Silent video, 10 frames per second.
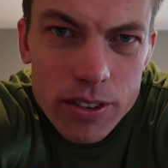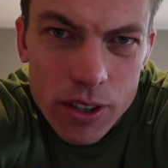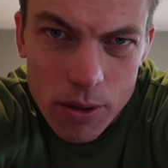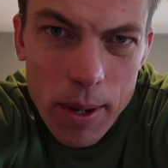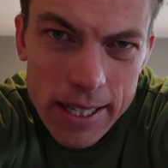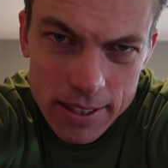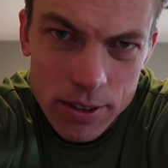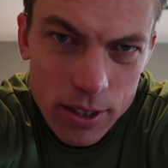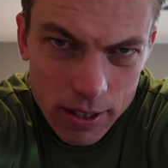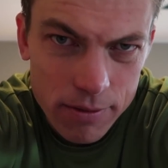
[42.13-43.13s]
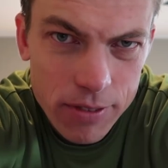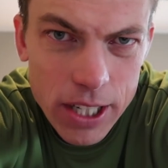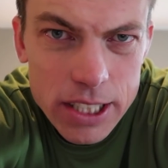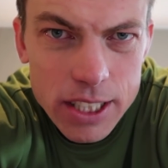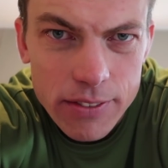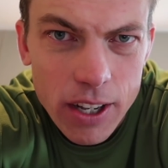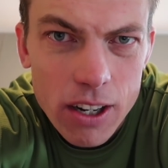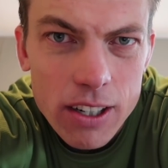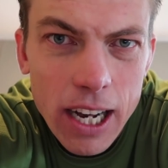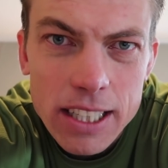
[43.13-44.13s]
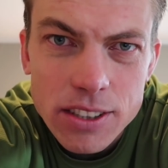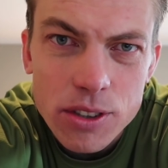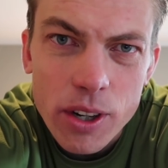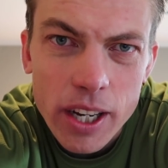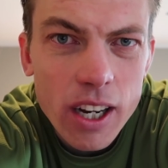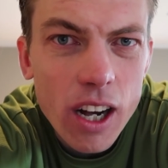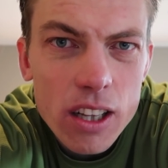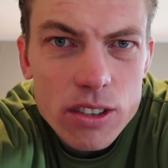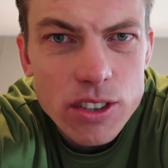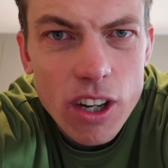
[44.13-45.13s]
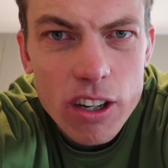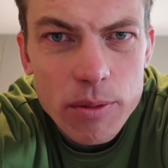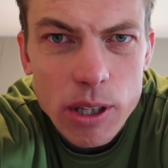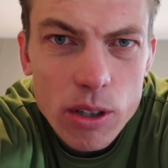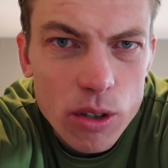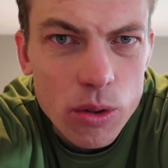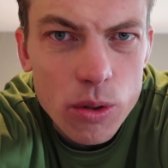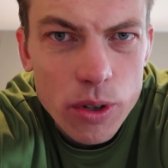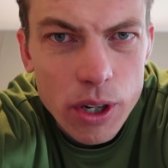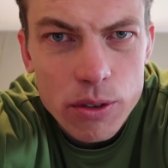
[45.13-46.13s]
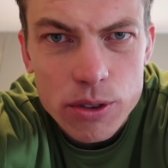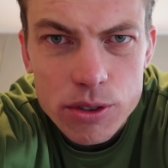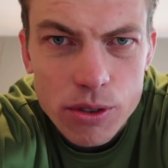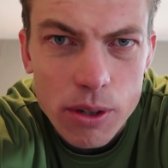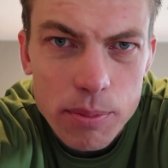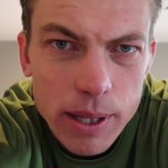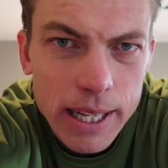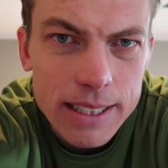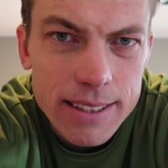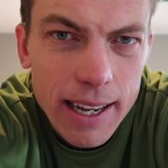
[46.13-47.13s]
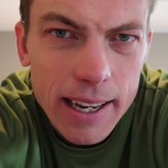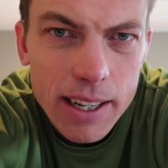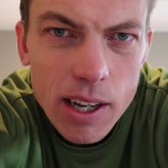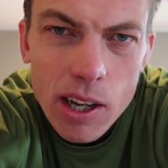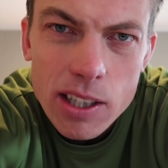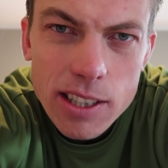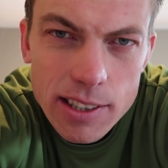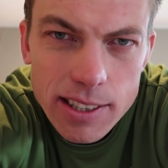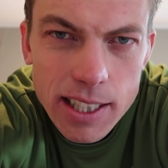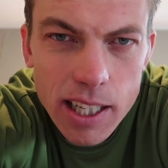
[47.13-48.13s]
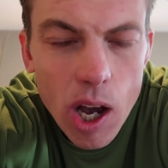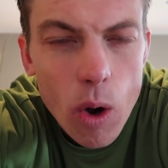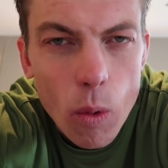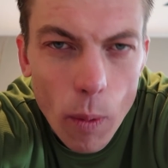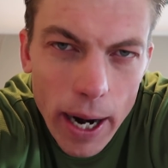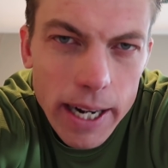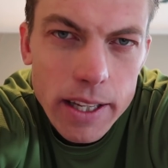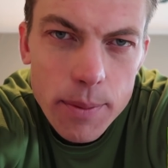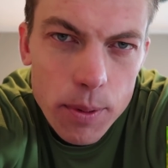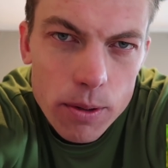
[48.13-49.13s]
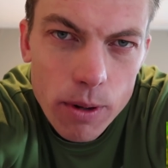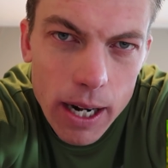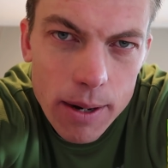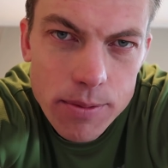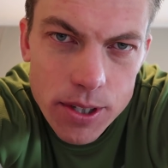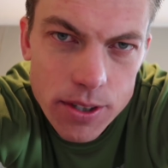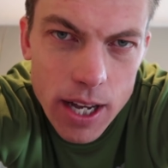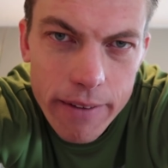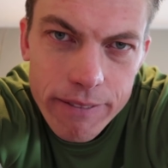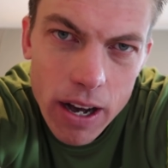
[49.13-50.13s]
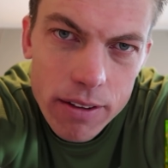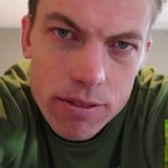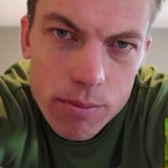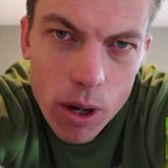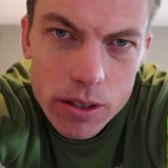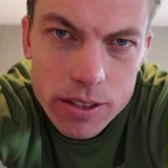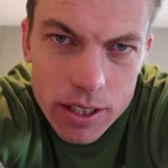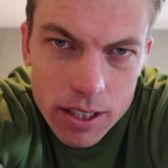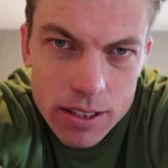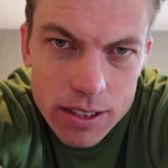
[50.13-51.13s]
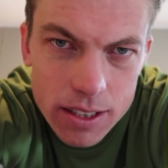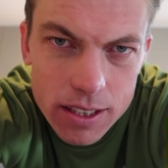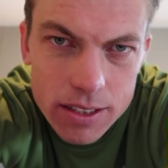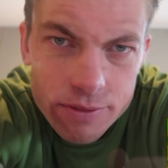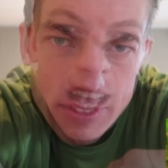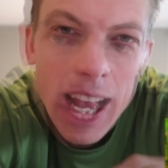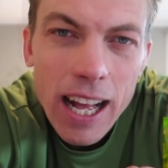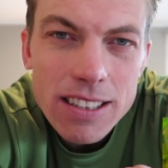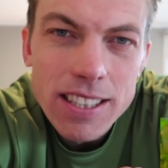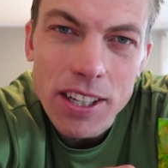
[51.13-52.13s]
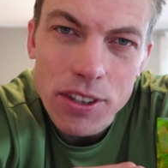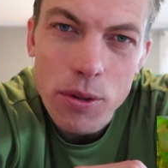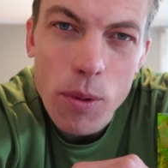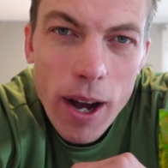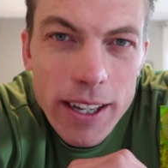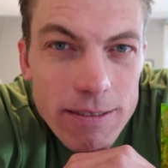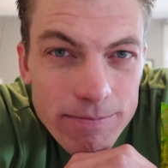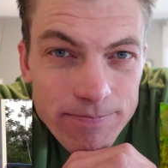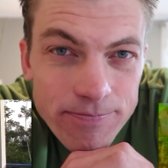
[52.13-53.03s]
They're an amazing looking fish. They've got all kinds of great colors on them. They look cool. They don't destroy a planted tank. Dusty, why didn't you put rams on your top 5 small cichlids list? I'll tell you why.